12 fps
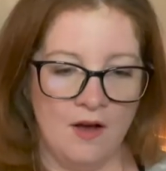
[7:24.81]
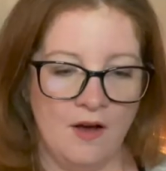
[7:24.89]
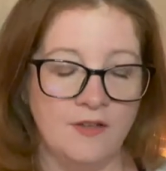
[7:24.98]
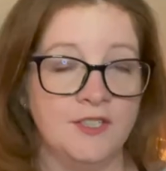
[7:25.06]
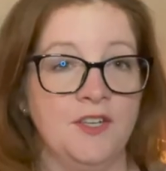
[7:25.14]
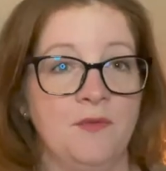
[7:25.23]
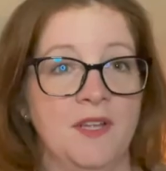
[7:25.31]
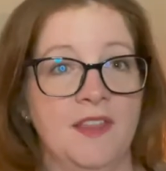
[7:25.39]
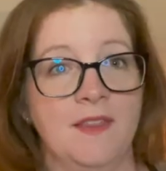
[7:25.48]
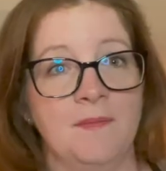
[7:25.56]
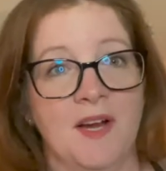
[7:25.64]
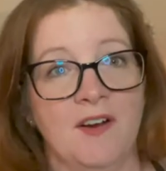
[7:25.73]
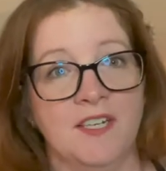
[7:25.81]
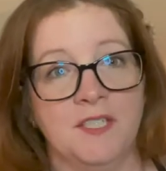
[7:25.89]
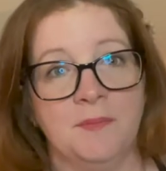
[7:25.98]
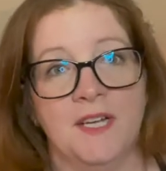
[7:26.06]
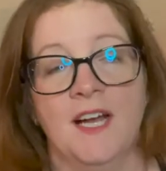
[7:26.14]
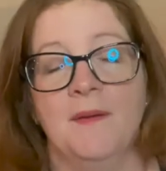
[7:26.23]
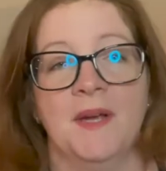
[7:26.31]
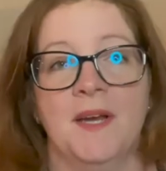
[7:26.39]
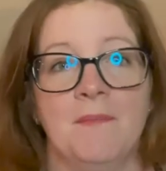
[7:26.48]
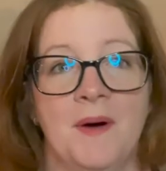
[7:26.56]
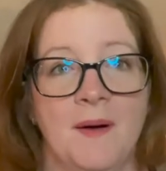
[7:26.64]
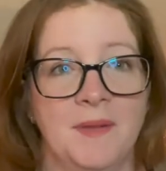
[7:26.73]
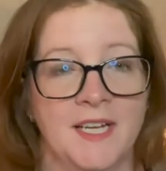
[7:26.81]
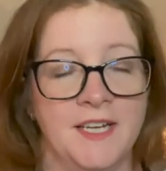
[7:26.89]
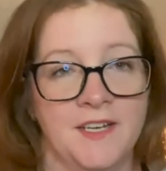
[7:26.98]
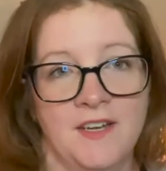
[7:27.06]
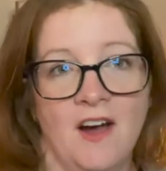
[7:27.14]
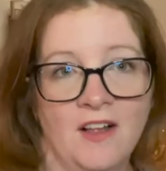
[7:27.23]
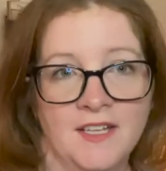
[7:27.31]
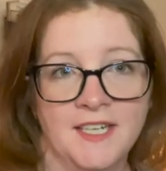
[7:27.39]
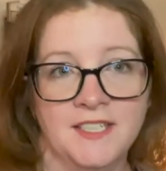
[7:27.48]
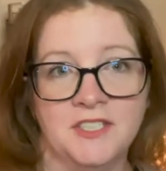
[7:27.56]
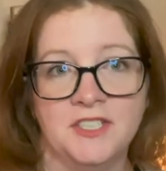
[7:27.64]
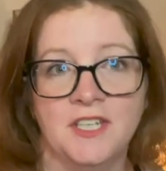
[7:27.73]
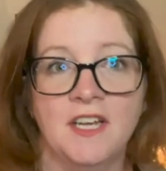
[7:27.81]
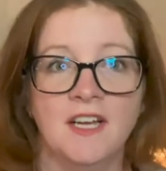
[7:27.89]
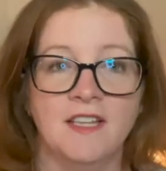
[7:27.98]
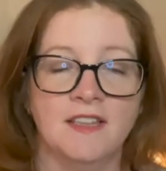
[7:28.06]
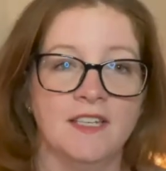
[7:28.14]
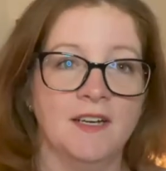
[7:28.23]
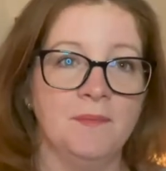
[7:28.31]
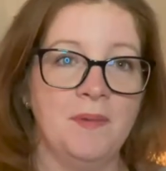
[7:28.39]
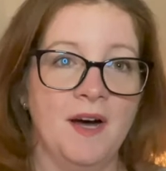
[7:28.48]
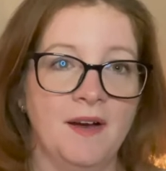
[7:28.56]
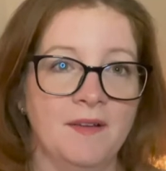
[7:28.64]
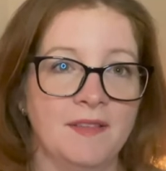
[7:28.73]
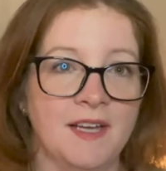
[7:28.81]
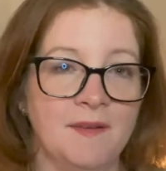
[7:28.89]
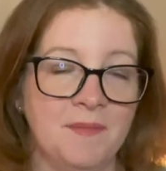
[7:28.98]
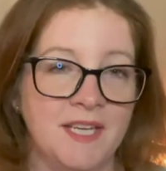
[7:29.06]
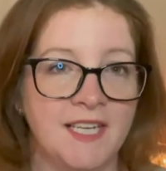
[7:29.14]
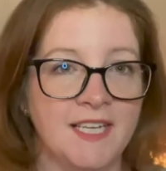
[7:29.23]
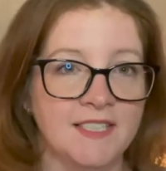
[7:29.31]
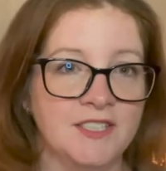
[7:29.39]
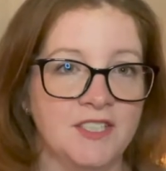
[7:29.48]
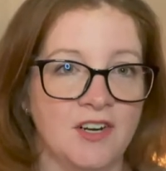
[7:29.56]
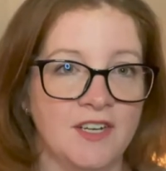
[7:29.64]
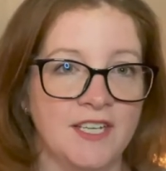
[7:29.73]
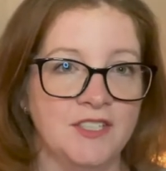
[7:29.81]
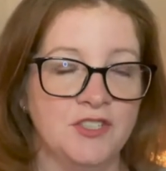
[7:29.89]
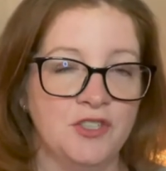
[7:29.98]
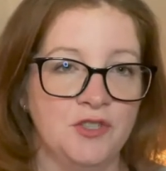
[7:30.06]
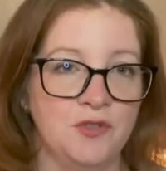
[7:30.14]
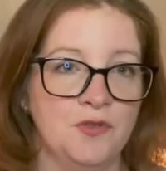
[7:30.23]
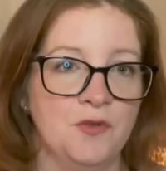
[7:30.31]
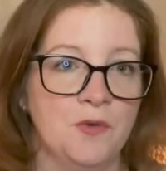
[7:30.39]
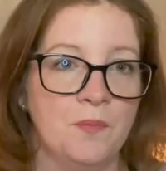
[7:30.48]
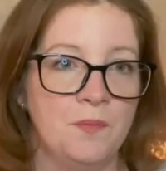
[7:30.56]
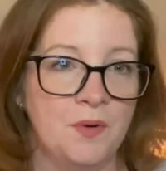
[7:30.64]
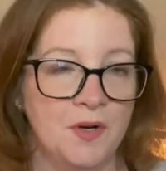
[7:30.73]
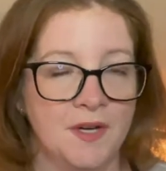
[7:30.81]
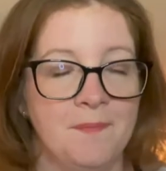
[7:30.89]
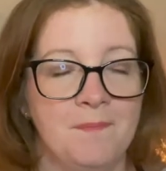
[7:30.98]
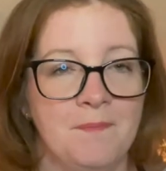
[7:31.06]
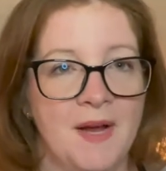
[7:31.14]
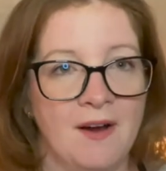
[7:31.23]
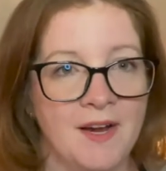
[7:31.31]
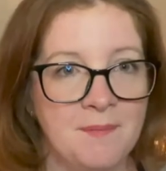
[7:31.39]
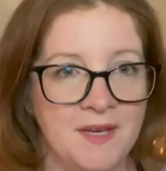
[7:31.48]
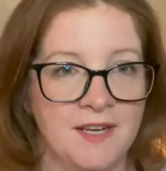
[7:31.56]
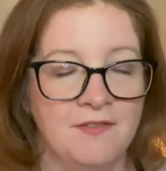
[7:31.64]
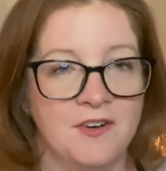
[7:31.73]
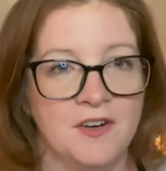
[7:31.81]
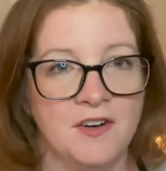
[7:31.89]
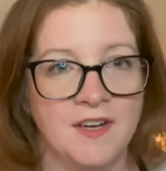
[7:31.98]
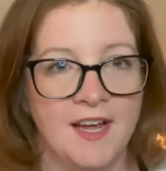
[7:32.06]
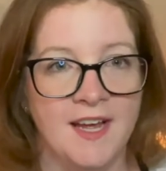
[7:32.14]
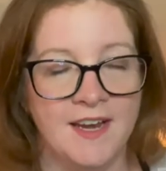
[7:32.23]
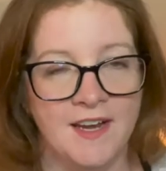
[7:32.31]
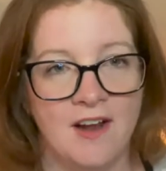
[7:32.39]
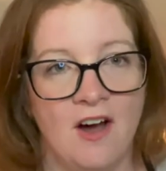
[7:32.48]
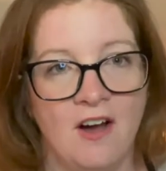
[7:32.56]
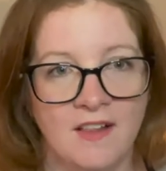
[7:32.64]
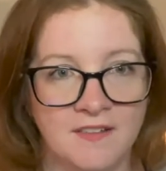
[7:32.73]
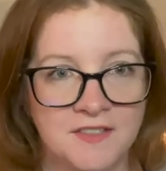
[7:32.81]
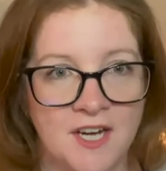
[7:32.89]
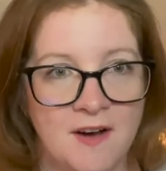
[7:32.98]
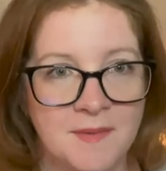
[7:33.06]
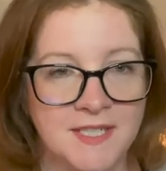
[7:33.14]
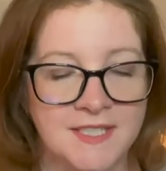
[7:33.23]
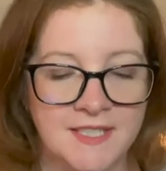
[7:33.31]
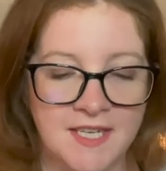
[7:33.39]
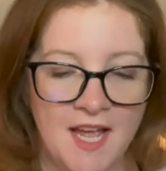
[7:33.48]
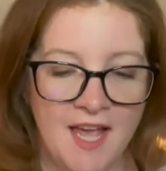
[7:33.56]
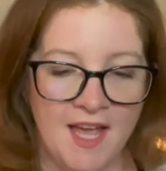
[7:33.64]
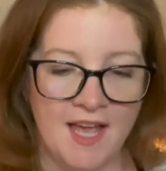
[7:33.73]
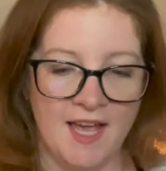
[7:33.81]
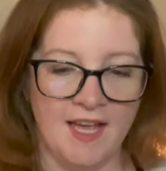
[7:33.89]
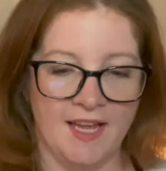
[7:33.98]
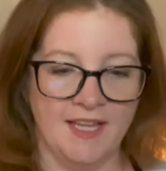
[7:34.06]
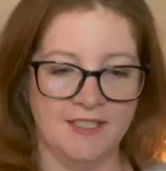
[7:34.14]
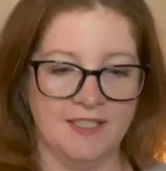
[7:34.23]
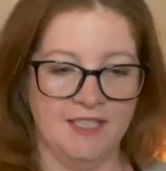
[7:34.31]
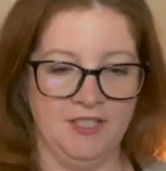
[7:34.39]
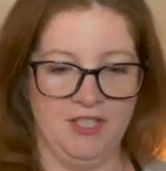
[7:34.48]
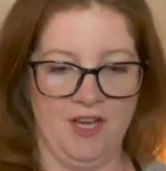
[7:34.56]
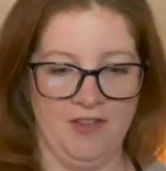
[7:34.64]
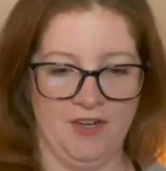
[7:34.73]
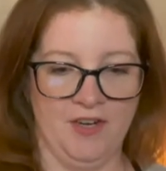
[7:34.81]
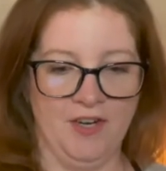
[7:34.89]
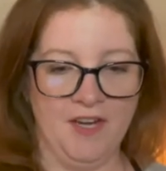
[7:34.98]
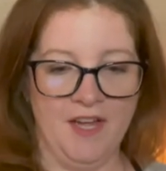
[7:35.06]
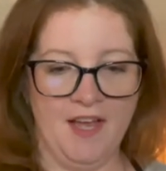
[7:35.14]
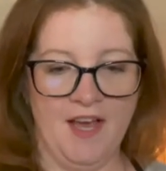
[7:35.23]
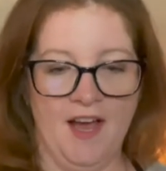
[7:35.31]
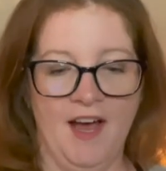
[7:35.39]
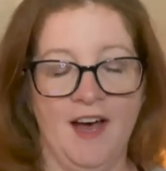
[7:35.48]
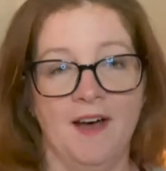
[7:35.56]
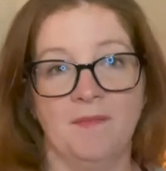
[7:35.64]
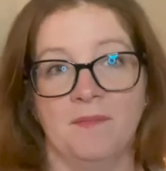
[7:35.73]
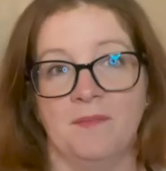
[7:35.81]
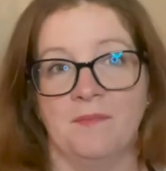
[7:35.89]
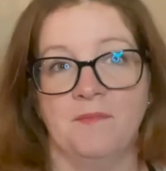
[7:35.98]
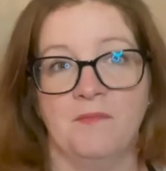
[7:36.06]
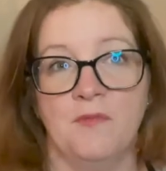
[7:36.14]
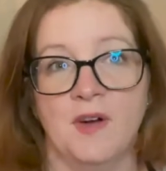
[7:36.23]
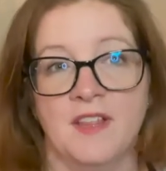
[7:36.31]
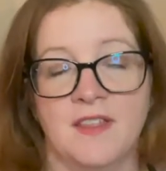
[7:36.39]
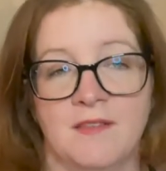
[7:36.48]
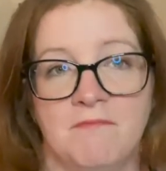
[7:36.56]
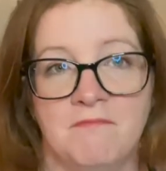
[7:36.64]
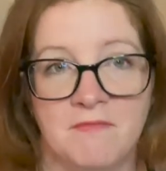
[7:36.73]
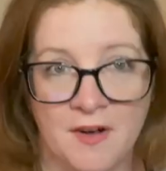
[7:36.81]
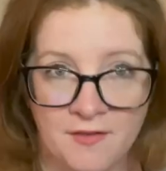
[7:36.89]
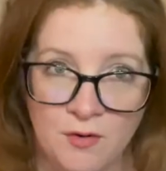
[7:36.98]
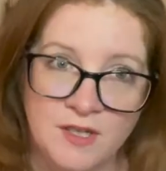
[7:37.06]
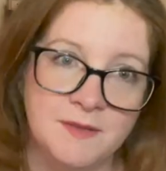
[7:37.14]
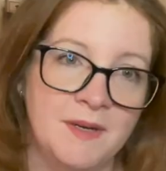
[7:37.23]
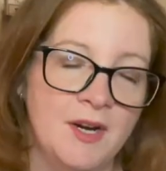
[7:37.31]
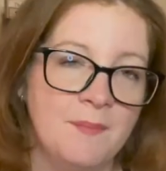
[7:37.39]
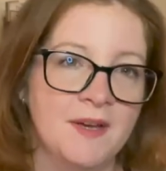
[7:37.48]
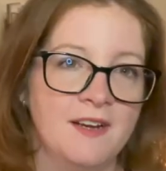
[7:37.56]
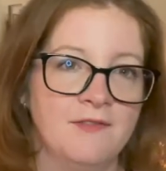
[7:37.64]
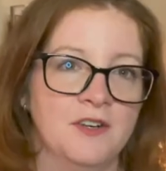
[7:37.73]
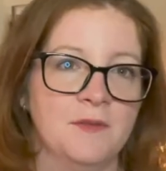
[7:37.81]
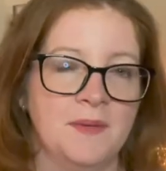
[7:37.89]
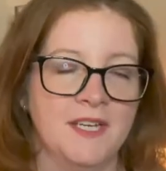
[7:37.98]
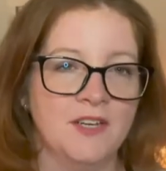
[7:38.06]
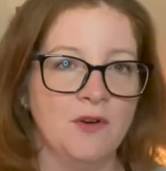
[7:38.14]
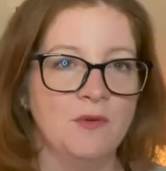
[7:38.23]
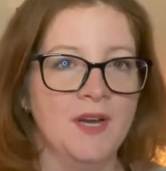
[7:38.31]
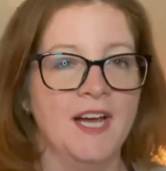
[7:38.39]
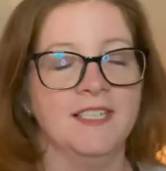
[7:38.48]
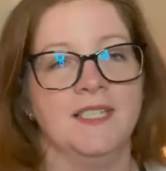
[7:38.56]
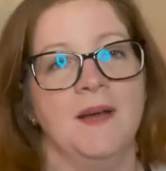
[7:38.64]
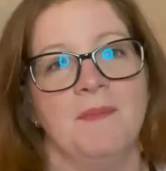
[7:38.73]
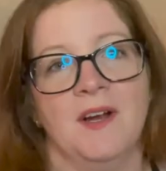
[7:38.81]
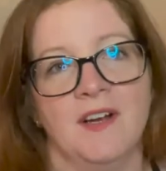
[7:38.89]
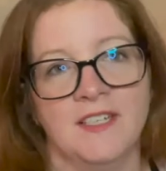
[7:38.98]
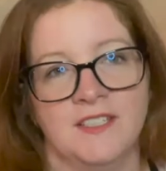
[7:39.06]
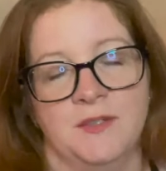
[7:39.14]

Also, with the marriage becoming public knowledge, the media started to put Mary Pickford and Olive Thomas against each other, with, of course, Mary Pickford being known as America's